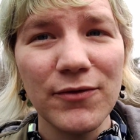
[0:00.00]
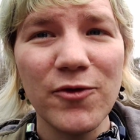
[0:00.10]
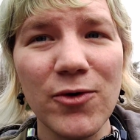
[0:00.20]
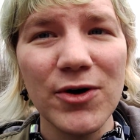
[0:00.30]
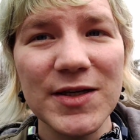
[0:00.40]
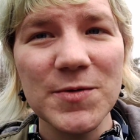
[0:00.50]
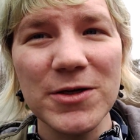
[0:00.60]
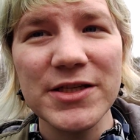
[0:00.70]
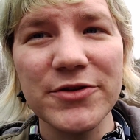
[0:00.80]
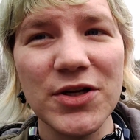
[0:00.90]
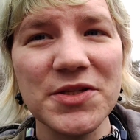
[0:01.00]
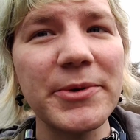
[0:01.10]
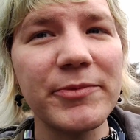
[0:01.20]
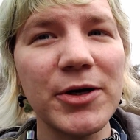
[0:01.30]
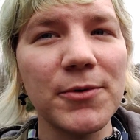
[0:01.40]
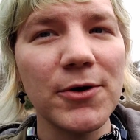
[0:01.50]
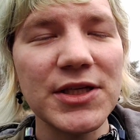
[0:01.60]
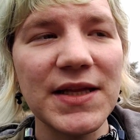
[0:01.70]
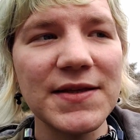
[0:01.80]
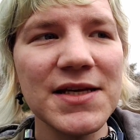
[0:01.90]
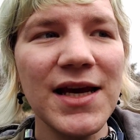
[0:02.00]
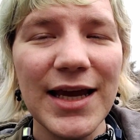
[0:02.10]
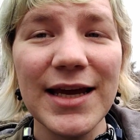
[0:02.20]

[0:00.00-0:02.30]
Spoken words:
for expressing transmembrane proteins